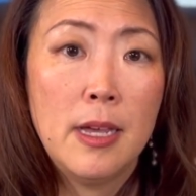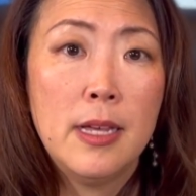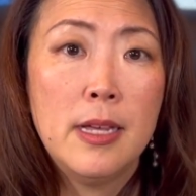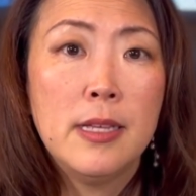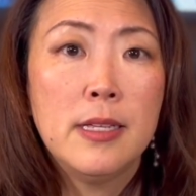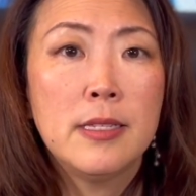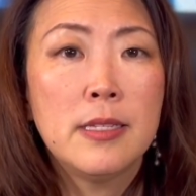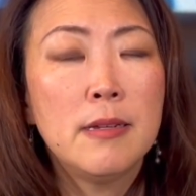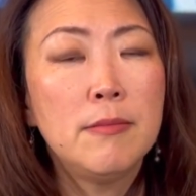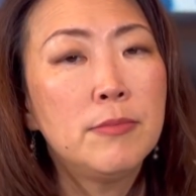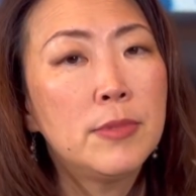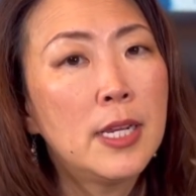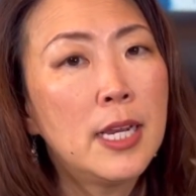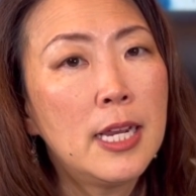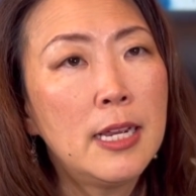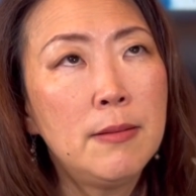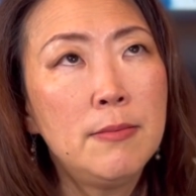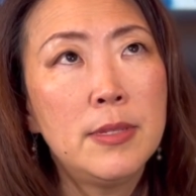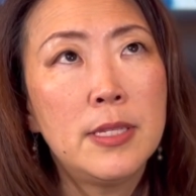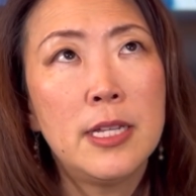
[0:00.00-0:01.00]

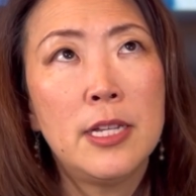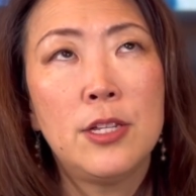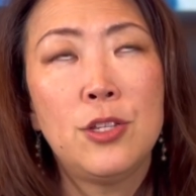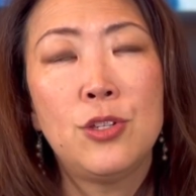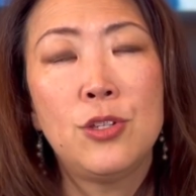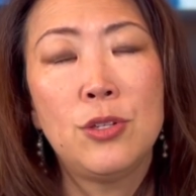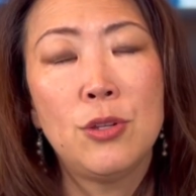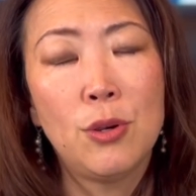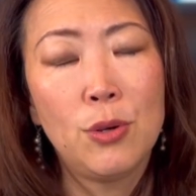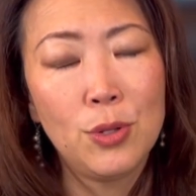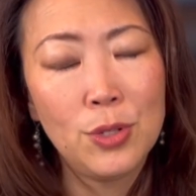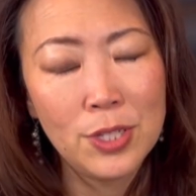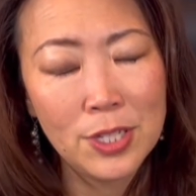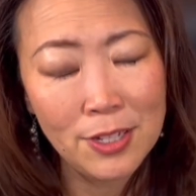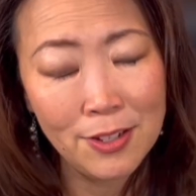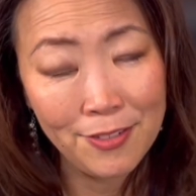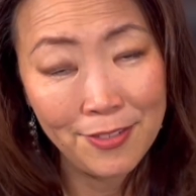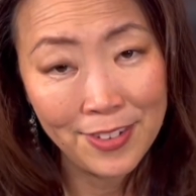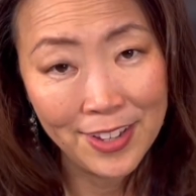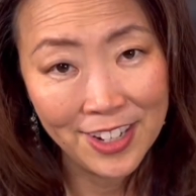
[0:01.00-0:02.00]
Sometimes it's so
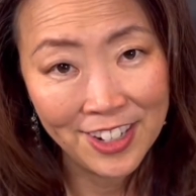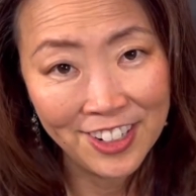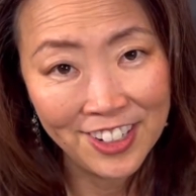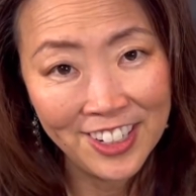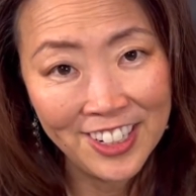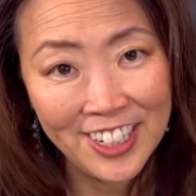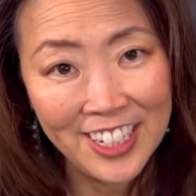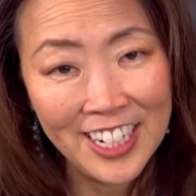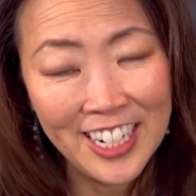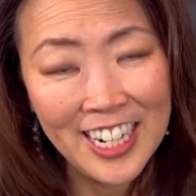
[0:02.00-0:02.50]
severe